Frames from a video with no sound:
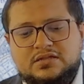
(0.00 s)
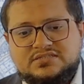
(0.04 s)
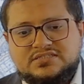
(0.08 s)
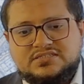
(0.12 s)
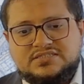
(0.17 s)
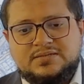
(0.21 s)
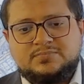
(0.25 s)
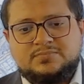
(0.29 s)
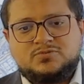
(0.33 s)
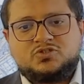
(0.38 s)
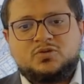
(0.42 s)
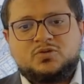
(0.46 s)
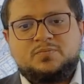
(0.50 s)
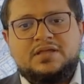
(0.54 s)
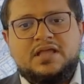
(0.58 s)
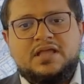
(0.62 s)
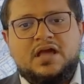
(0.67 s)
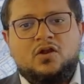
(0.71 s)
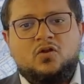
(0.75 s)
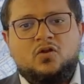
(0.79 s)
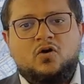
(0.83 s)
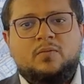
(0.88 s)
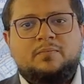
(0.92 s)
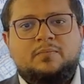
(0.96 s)
seems to be
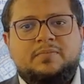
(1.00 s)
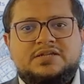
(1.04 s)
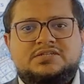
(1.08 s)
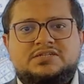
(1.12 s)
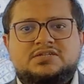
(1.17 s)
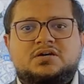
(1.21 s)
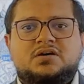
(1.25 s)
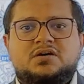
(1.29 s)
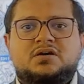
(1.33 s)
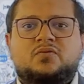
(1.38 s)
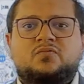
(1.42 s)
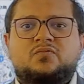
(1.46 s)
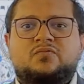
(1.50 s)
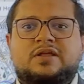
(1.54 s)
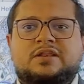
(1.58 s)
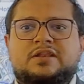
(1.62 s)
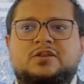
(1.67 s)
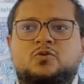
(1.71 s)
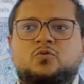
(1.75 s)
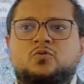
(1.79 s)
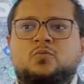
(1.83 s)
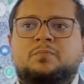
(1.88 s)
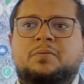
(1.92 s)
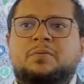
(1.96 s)
a lot better when
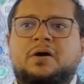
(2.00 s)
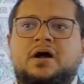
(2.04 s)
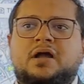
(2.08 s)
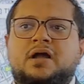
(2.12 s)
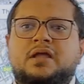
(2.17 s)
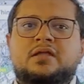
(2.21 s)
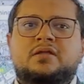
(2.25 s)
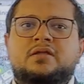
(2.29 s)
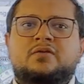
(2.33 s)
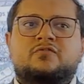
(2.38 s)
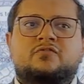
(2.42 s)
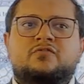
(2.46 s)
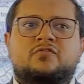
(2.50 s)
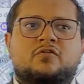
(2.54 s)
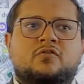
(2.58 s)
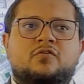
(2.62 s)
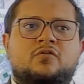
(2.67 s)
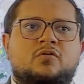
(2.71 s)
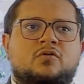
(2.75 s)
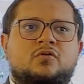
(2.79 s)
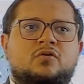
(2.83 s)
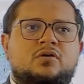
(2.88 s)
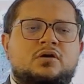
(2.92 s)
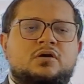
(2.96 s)
you buy
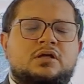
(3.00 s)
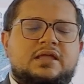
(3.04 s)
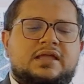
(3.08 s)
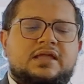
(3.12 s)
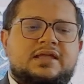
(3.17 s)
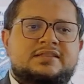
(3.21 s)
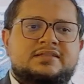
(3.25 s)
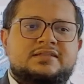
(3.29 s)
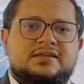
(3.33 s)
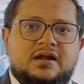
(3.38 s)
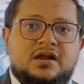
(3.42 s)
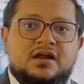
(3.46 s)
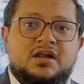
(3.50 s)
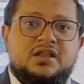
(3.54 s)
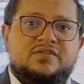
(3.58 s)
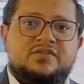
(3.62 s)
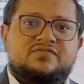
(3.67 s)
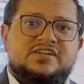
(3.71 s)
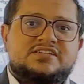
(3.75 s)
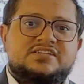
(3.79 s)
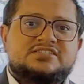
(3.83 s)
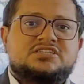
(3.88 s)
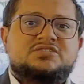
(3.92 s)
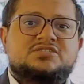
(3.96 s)
in the early
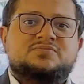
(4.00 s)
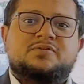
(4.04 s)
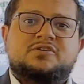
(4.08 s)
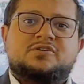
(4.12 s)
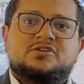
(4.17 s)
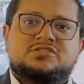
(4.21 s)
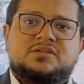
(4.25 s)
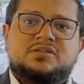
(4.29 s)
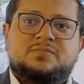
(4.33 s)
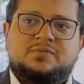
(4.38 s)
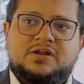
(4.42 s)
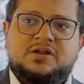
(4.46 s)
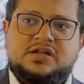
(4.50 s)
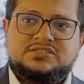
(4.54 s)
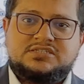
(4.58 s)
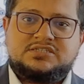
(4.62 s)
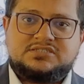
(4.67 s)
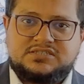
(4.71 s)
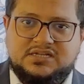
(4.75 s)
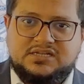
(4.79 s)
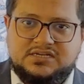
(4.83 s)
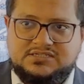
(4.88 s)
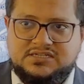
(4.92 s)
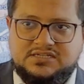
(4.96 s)
phases, because the
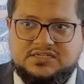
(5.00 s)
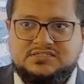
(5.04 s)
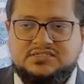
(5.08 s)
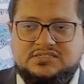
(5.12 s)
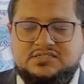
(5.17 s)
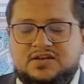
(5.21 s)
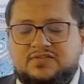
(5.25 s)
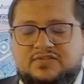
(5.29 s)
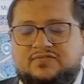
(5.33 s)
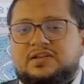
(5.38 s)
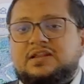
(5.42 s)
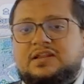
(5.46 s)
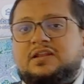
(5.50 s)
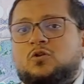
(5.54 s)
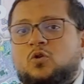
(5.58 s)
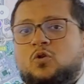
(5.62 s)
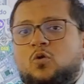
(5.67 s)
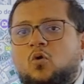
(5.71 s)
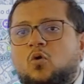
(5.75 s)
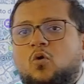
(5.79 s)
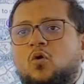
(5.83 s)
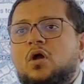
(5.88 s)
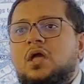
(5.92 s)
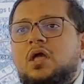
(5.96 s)
prices are tentatively
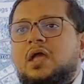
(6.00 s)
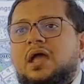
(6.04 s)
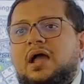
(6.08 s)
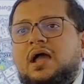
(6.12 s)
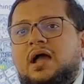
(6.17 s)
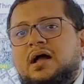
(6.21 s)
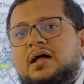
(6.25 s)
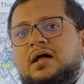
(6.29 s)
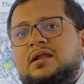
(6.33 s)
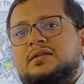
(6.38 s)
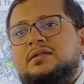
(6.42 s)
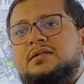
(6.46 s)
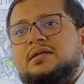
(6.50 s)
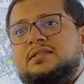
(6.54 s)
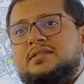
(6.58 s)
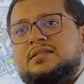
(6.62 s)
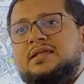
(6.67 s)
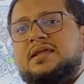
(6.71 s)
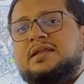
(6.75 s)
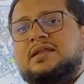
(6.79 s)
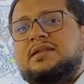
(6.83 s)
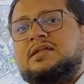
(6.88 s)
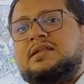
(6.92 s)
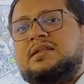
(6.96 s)
low and
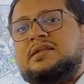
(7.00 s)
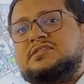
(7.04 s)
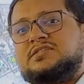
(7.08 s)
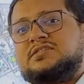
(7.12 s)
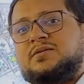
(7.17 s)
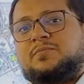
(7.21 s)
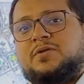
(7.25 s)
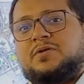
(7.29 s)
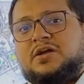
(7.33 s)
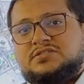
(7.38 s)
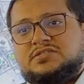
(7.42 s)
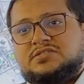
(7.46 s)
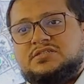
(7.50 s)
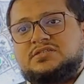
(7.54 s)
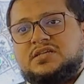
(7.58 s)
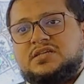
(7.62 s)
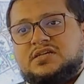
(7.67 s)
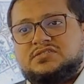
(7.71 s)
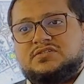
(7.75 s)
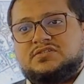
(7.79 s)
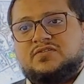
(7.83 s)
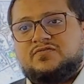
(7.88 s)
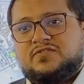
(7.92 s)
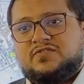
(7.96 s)
they increase the prices
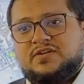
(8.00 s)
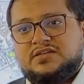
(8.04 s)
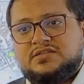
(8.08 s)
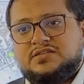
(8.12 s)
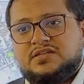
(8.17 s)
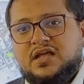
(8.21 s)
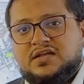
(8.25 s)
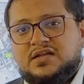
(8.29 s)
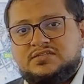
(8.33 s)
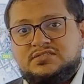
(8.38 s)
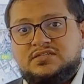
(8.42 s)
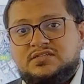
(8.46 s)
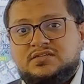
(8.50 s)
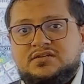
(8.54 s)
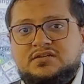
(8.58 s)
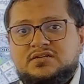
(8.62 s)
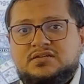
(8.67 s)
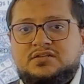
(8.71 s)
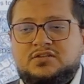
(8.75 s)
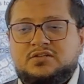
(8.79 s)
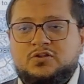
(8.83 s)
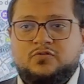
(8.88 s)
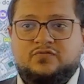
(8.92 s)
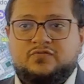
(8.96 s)
as the
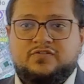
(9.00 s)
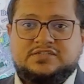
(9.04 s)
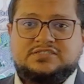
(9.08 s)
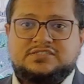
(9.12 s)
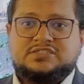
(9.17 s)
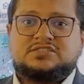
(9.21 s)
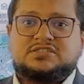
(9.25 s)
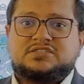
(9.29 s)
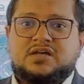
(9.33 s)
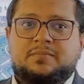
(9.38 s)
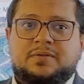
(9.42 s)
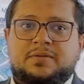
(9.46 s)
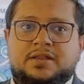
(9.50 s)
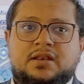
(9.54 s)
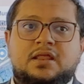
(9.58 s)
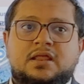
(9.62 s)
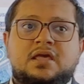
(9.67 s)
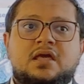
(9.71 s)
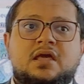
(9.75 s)
new phases come in.